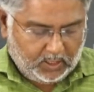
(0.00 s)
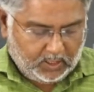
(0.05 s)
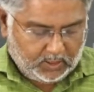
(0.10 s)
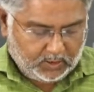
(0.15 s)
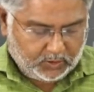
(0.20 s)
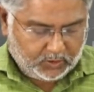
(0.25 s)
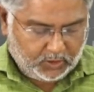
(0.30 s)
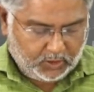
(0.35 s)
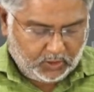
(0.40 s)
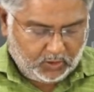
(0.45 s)

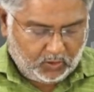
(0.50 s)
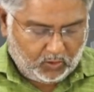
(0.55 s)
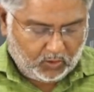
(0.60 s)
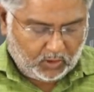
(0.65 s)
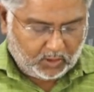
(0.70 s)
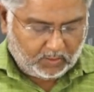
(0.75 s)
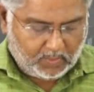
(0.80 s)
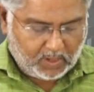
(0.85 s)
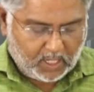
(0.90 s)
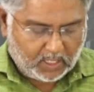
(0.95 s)
0,
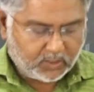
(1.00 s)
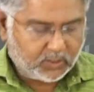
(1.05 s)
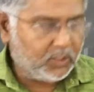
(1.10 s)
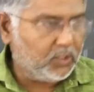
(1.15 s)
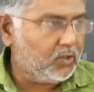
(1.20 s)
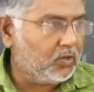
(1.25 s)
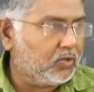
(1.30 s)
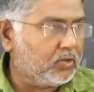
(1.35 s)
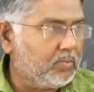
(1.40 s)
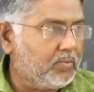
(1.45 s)

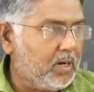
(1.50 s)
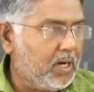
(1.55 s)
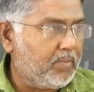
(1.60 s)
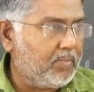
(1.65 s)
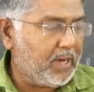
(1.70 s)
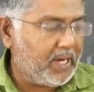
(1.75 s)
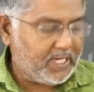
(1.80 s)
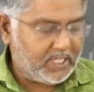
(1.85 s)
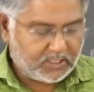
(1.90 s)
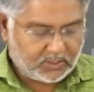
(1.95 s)
0,
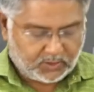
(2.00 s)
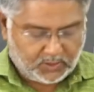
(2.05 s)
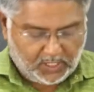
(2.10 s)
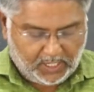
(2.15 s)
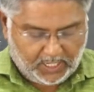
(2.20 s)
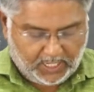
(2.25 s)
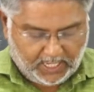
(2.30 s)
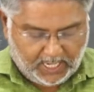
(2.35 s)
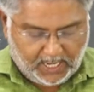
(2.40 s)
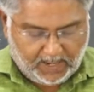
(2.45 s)
minus
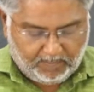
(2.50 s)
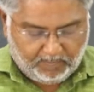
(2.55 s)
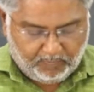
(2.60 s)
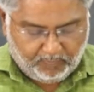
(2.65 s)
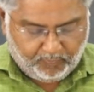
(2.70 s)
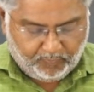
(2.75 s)
A